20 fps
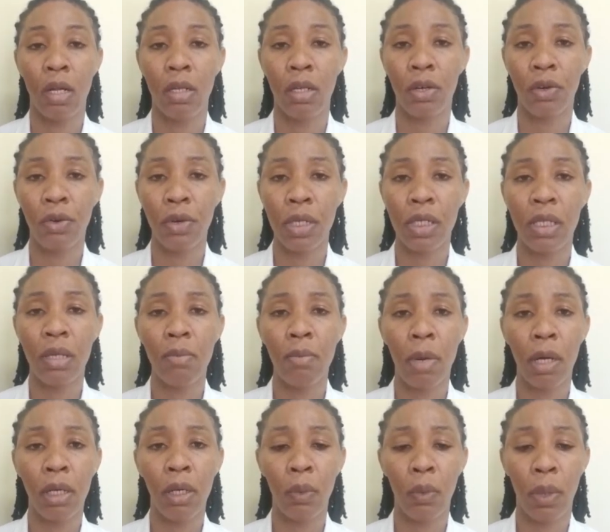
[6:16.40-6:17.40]
Decreasing
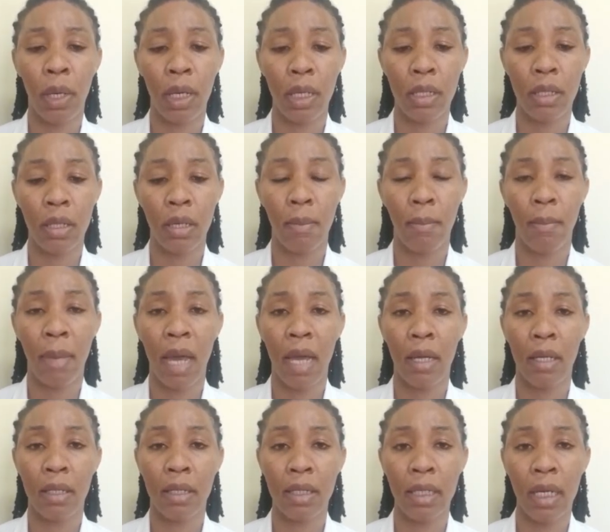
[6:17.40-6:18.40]
body weight
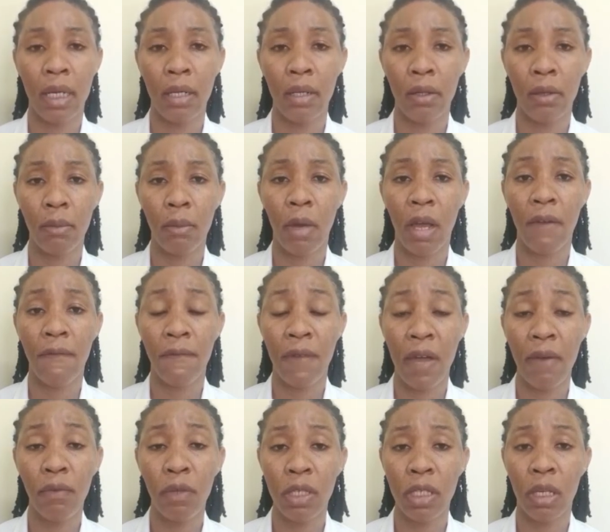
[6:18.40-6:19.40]
by
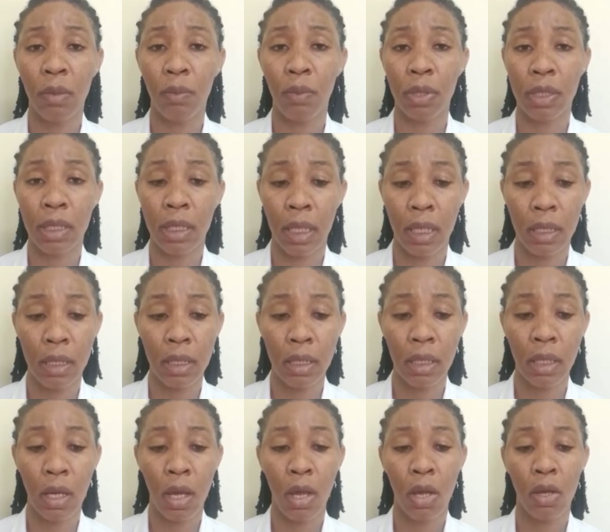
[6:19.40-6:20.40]
5 to 10%
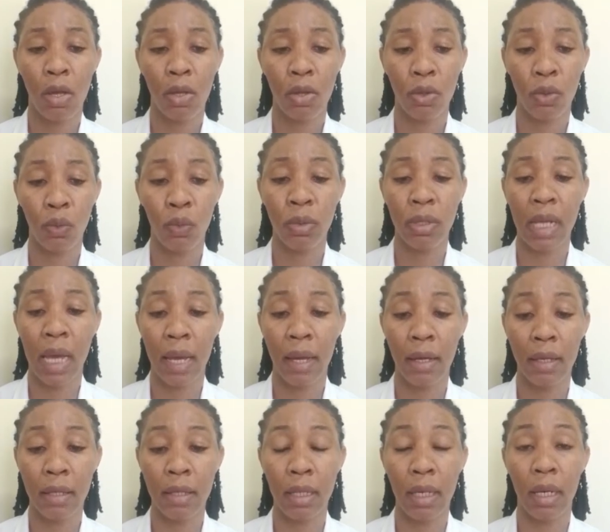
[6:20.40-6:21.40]
through
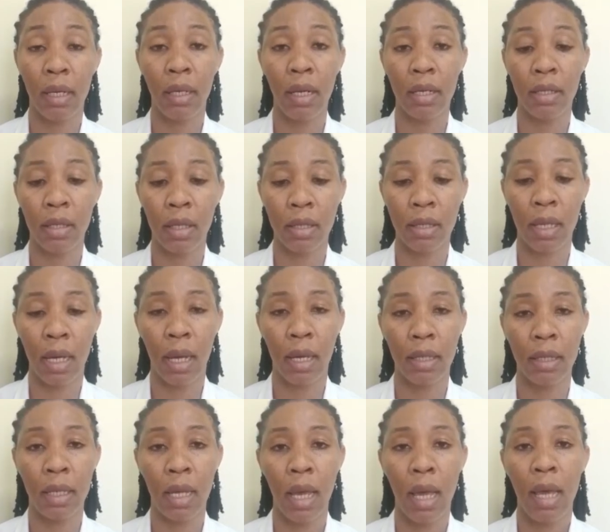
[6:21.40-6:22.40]
diet and
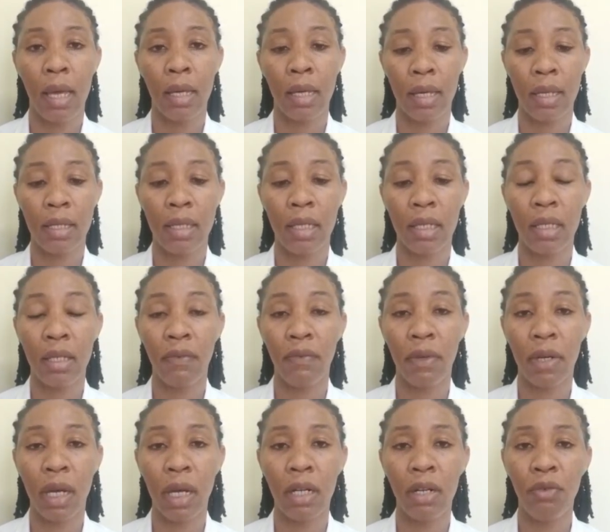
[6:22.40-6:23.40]
exercise can
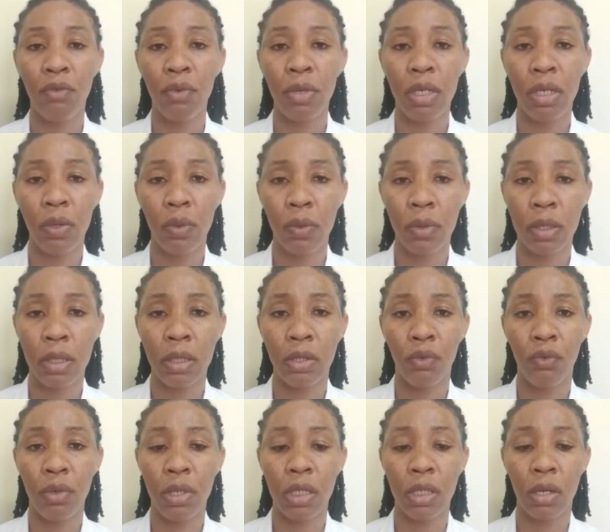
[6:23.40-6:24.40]
significantly reduce
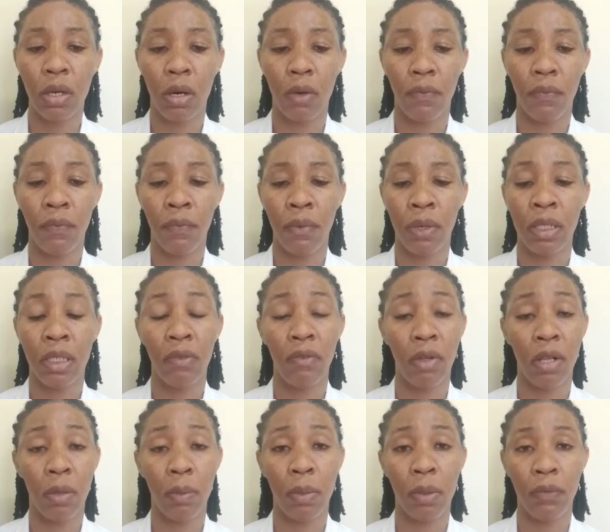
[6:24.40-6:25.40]
the risk of
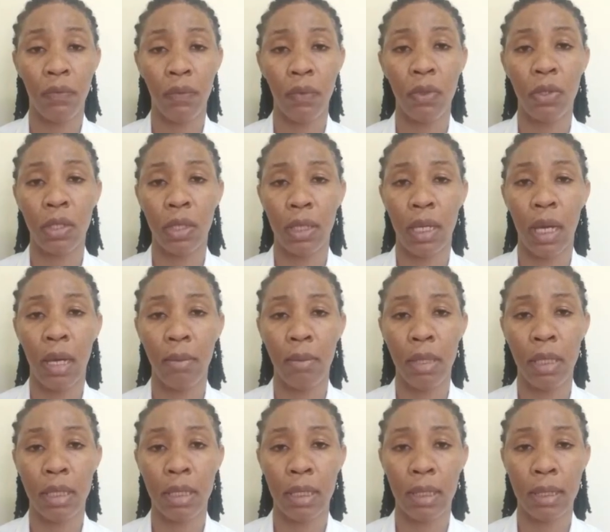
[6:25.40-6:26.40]
developing future
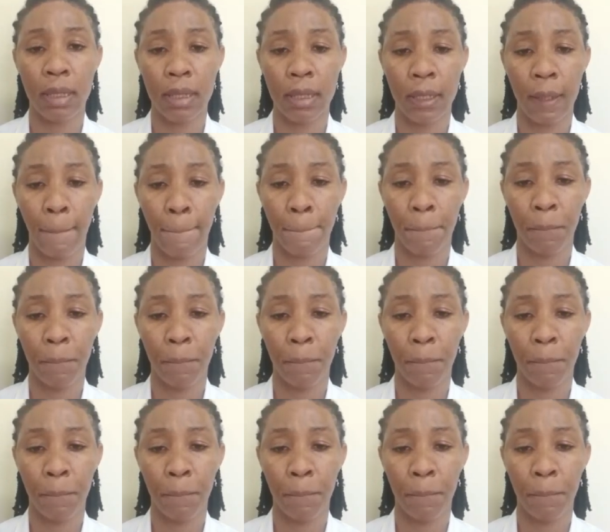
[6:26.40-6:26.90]
diabetes.